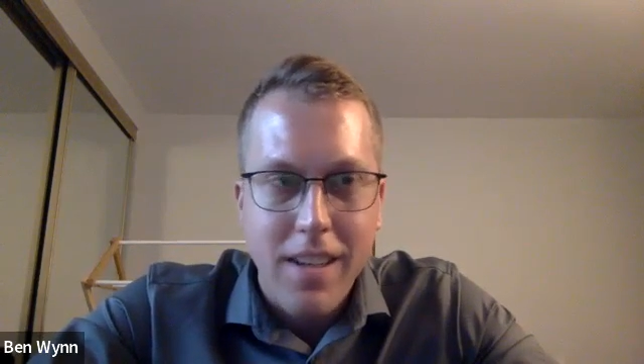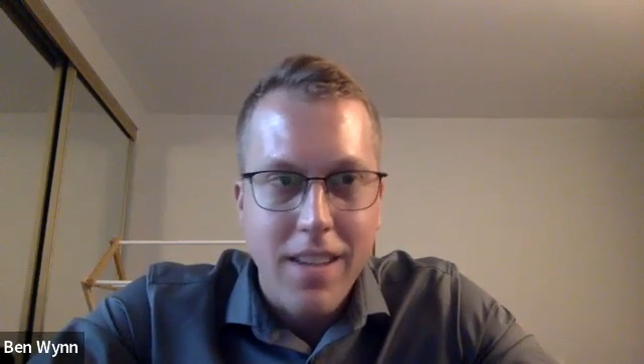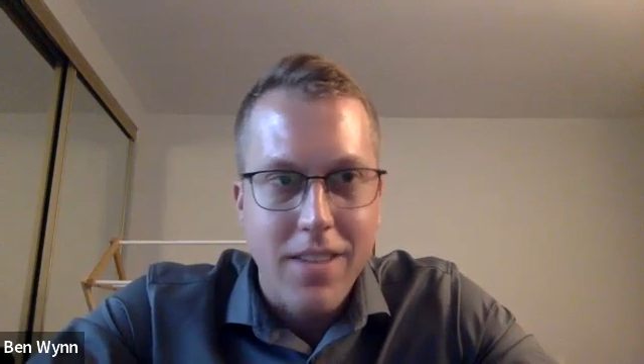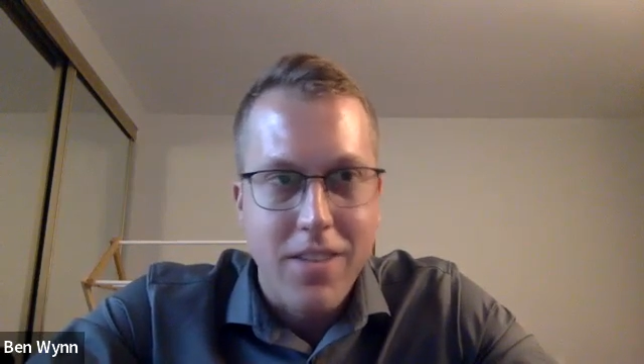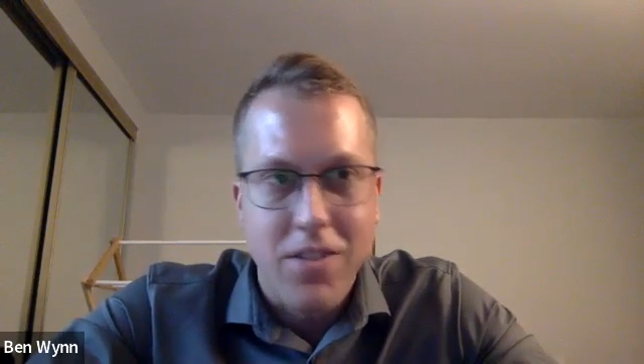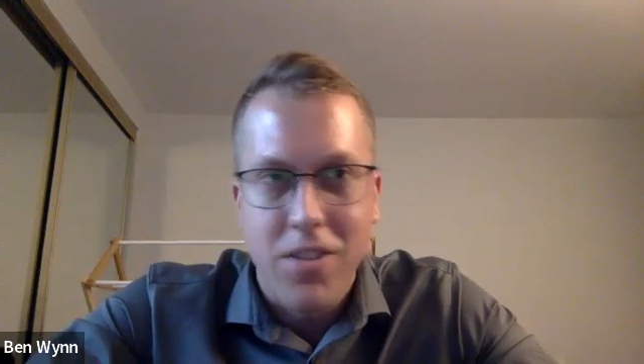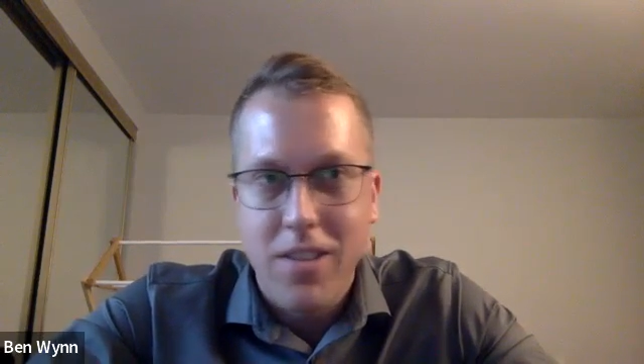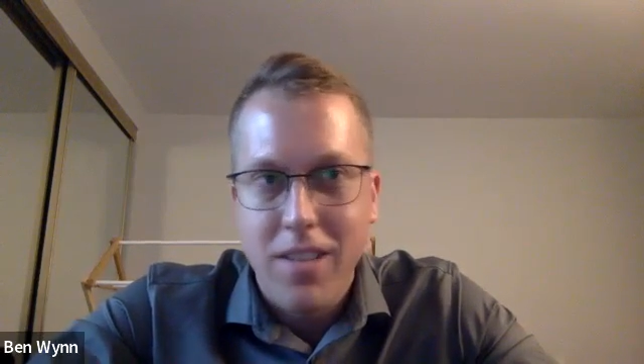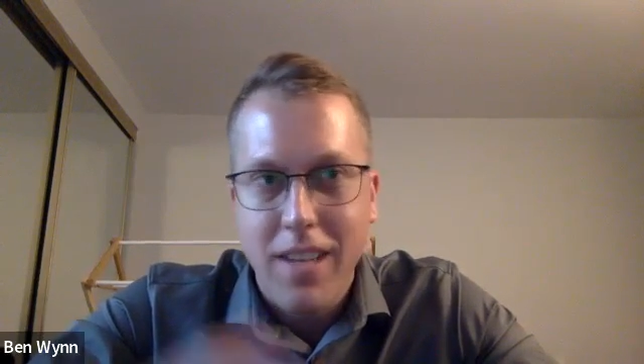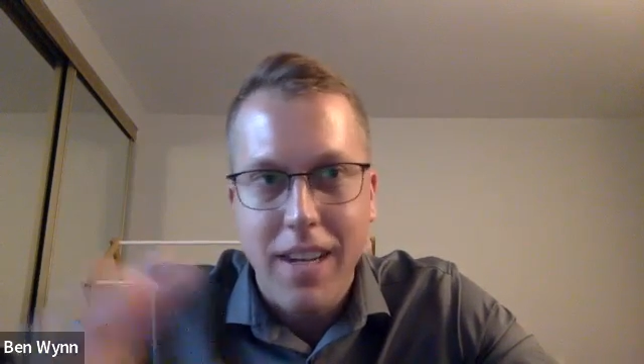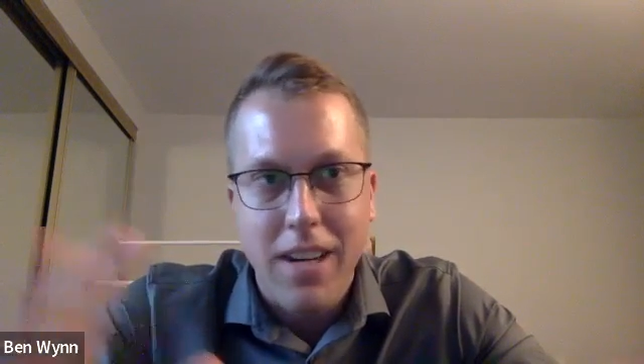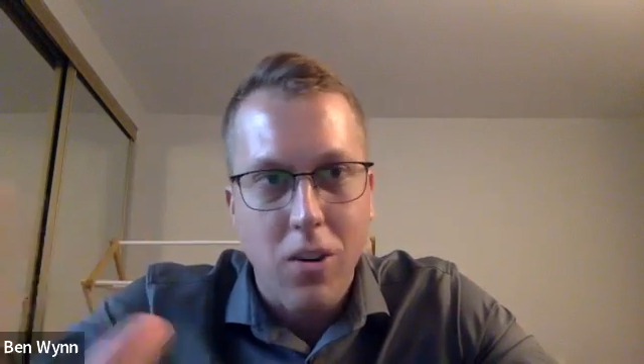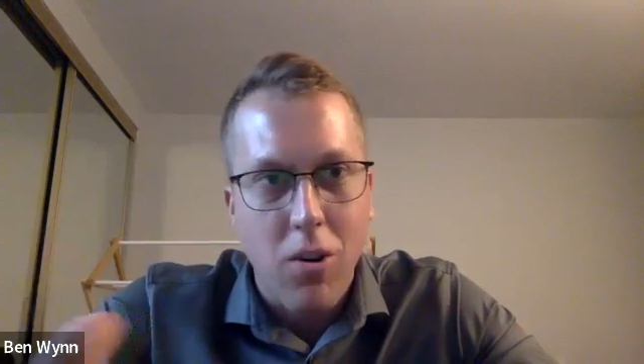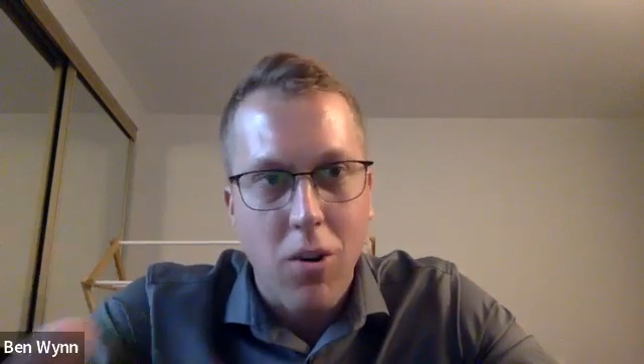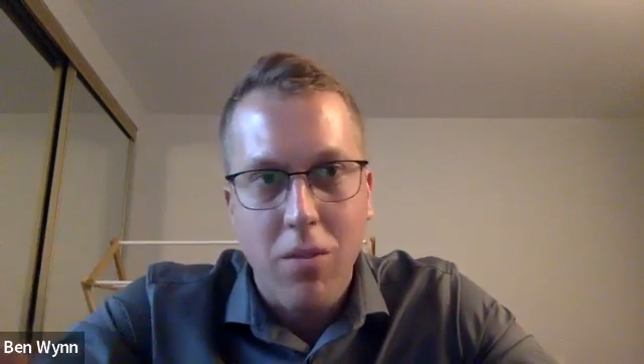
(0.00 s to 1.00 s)
This is just
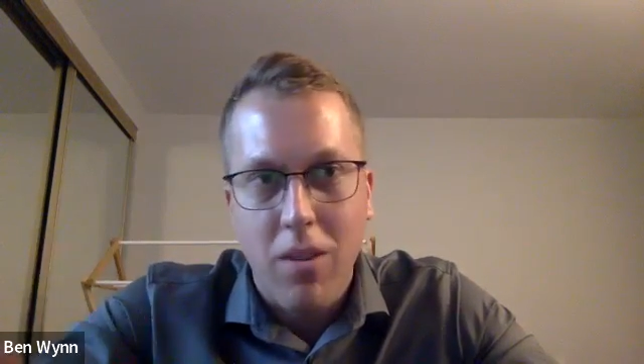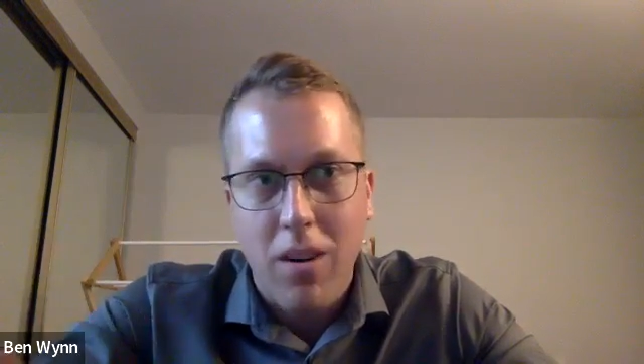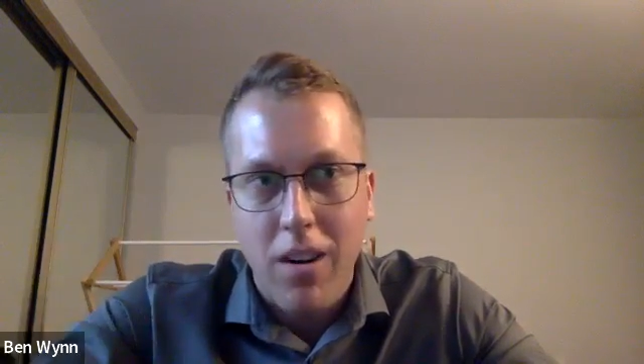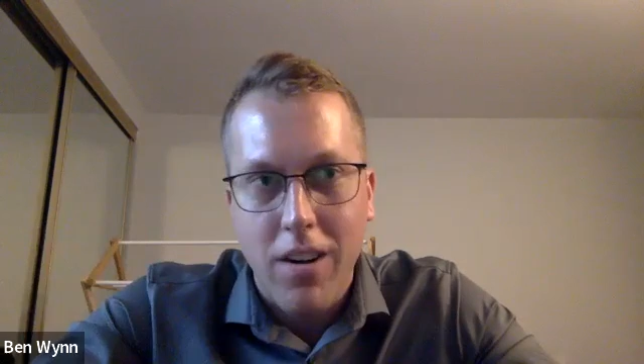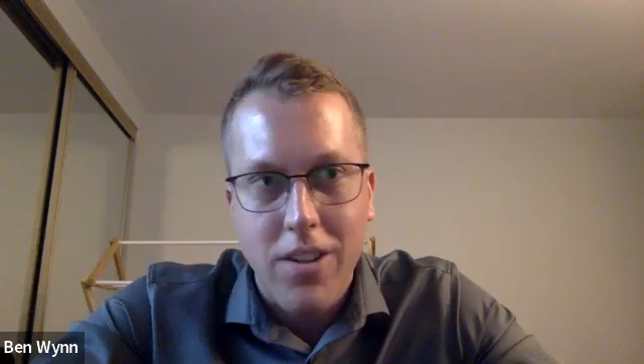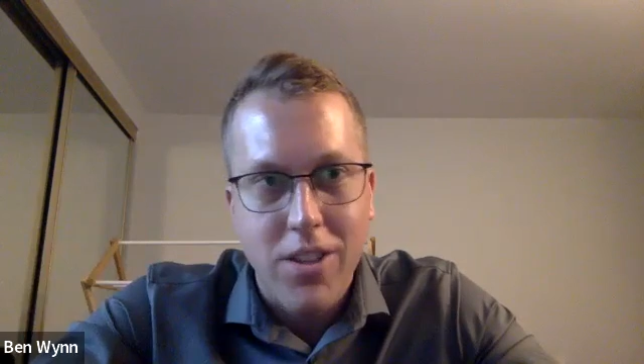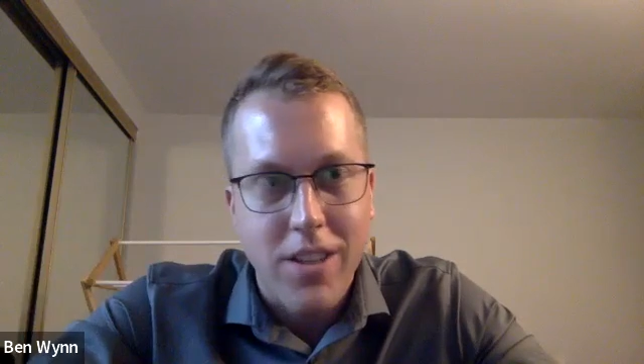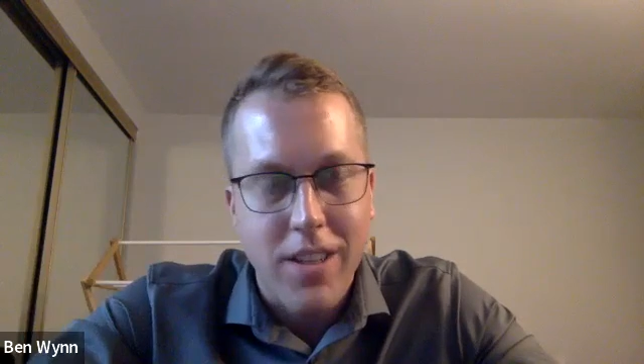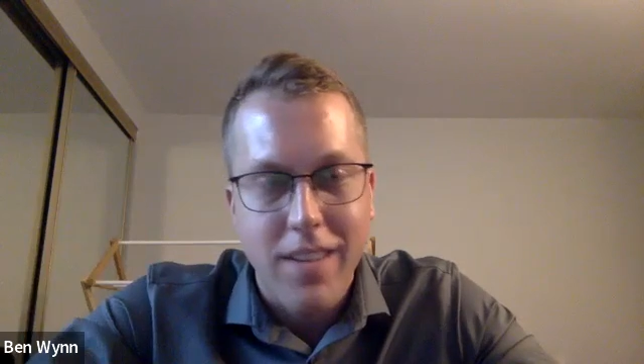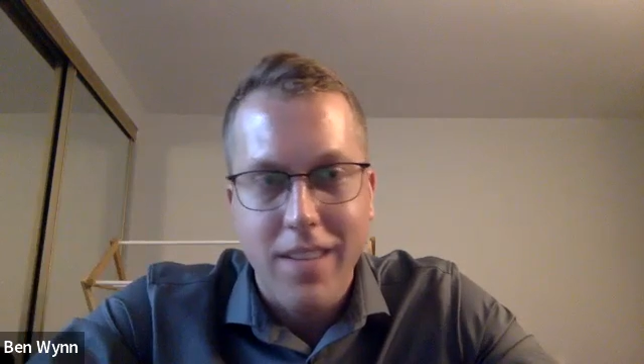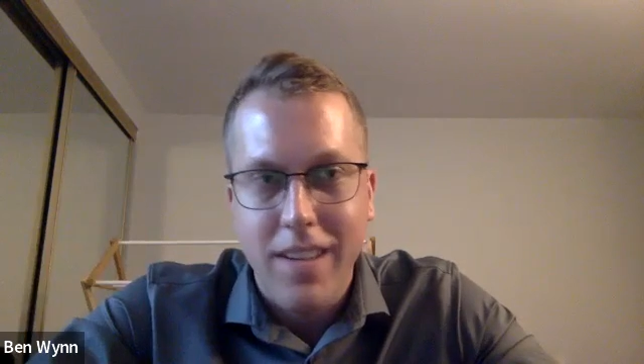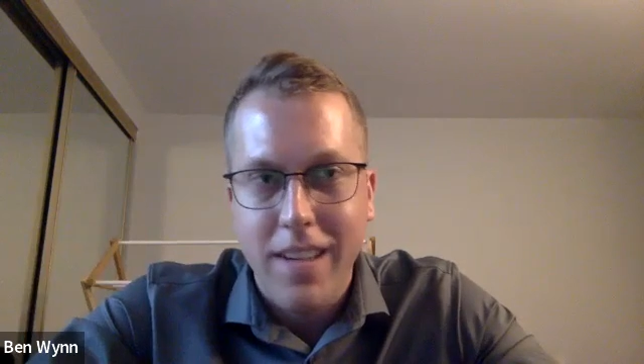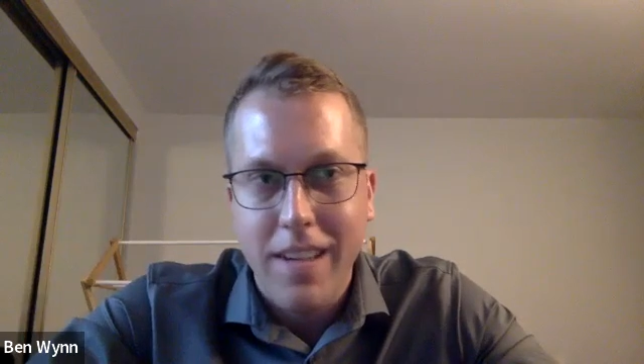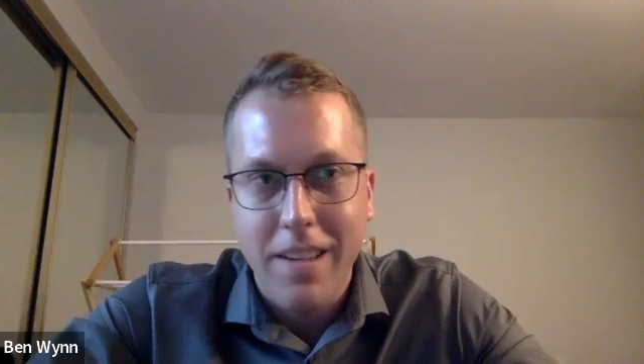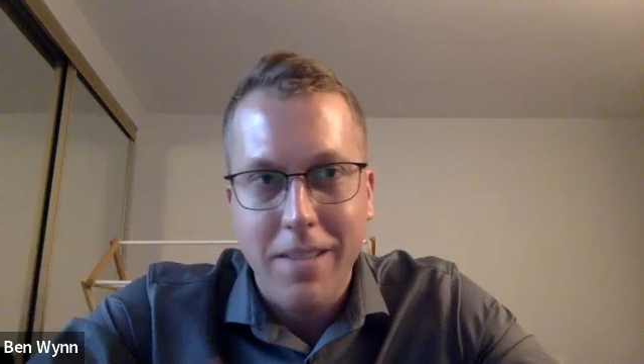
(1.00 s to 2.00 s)
kind of overarching,
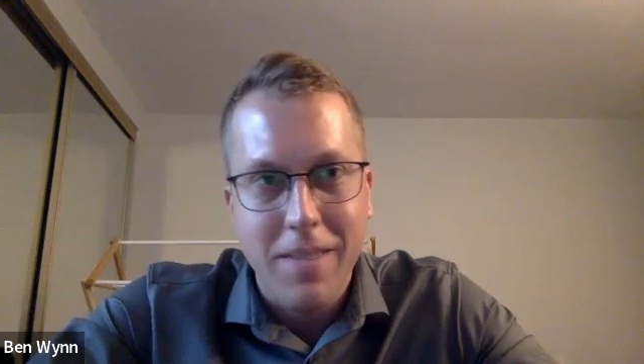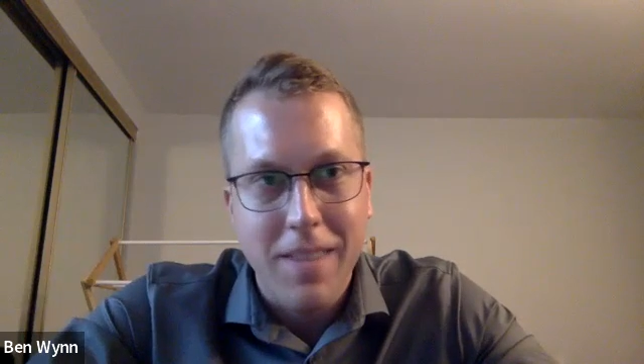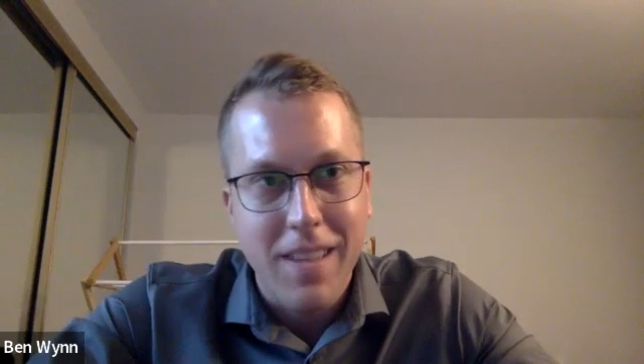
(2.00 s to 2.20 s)
like,